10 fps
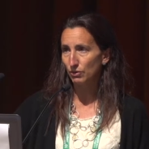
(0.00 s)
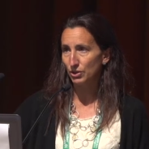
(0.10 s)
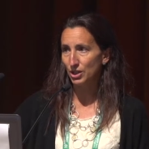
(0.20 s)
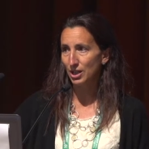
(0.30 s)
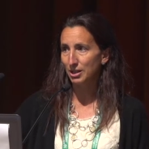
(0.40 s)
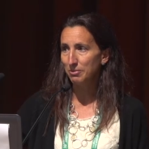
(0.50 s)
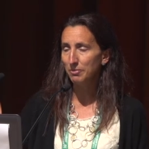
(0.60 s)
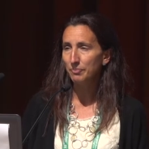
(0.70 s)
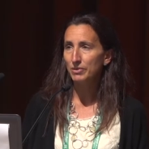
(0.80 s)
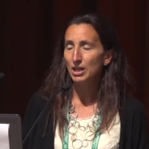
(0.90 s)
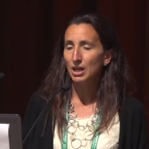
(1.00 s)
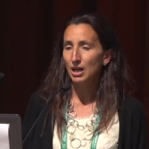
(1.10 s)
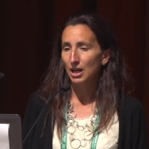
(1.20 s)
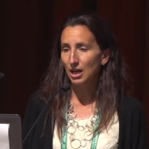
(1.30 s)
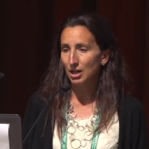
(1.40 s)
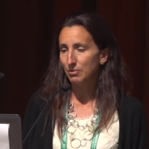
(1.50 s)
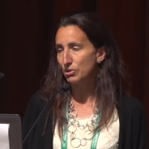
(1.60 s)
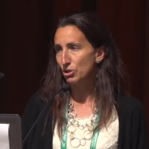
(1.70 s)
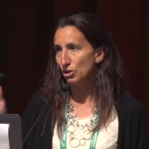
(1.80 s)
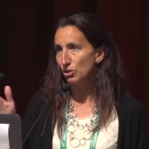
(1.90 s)
time.
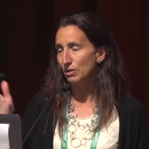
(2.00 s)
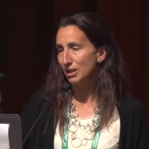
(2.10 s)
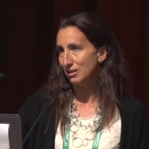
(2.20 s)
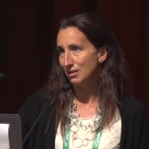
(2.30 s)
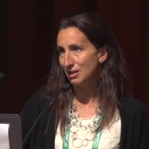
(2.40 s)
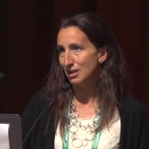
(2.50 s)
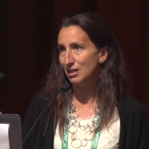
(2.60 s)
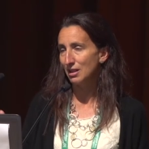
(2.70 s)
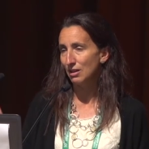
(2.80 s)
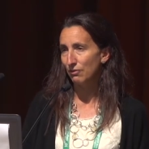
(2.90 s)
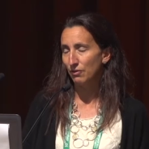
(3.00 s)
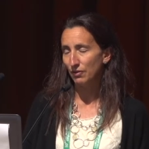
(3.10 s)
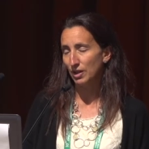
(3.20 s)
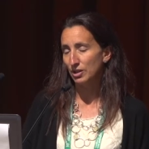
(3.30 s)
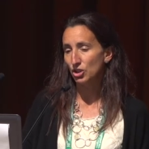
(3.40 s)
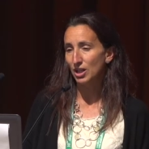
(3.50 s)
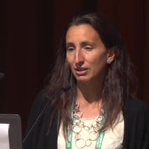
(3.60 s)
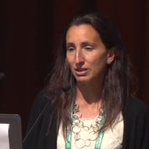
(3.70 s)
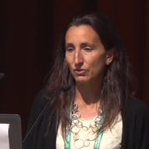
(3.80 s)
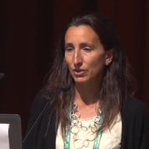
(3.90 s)
So you can see if a child
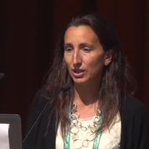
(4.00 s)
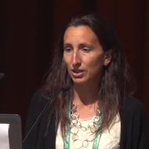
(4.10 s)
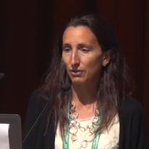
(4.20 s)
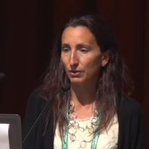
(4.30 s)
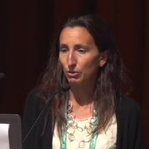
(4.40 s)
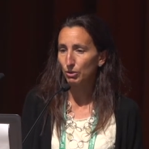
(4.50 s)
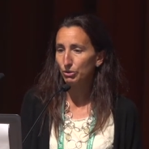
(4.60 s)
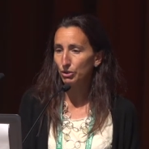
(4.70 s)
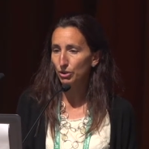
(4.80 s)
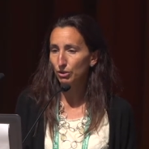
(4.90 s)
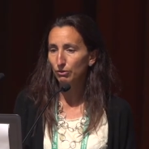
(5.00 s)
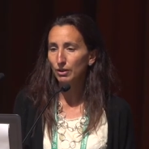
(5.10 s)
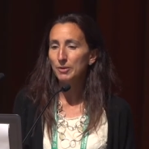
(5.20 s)
is falling off a growth curve.